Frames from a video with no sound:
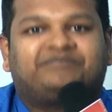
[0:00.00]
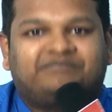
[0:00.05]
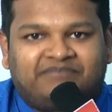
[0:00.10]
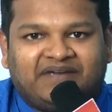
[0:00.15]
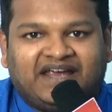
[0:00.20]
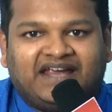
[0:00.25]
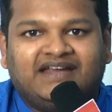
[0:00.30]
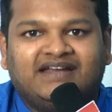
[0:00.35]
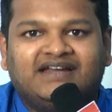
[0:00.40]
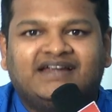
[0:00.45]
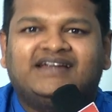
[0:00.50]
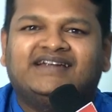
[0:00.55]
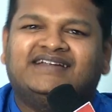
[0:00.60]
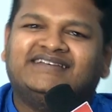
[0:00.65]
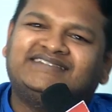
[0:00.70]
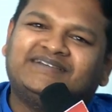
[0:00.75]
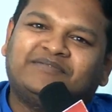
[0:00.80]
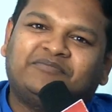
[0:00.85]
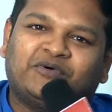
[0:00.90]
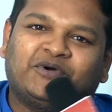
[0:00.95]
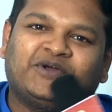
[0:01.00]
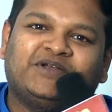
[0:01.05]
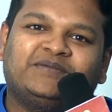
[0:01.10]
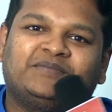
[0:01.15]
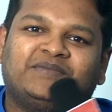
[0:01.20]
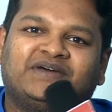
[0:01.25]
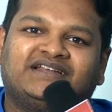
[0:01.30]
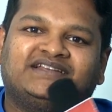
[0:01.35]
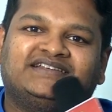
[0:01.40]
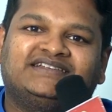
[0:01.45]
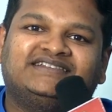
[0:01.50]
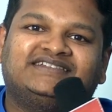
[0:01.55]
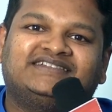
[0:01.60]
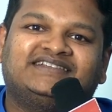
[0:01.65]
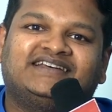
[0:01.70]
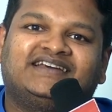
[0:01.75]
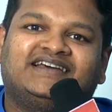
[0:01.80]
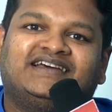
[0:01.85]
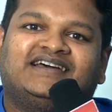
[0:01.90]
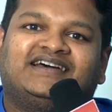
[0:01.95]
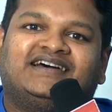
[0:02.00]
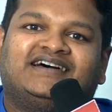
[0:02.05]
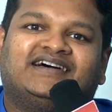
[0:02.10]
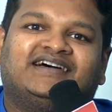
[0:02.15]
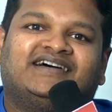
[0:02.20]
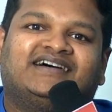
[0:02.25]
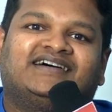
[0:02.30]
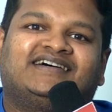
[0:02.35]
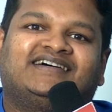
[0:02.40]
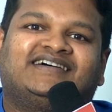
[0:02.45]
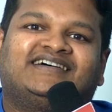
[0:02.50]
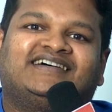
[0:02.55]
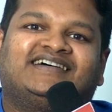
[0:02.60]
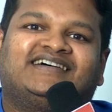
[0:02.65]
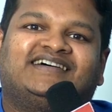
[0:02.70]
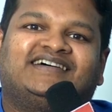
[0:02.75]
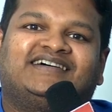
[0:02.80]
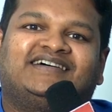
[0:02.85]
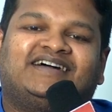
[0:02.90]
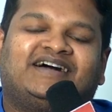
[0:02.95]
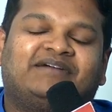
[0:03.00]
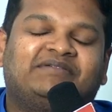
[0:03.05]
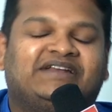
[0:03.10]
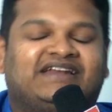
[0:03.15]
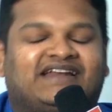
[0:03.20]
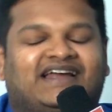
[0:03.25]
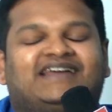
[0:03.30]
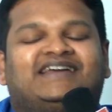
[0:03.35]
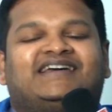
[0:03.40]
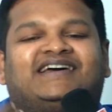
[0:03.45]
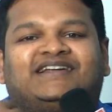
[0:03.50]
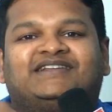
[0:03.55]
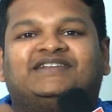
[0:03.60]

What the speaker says: pain, disappointments. I mean,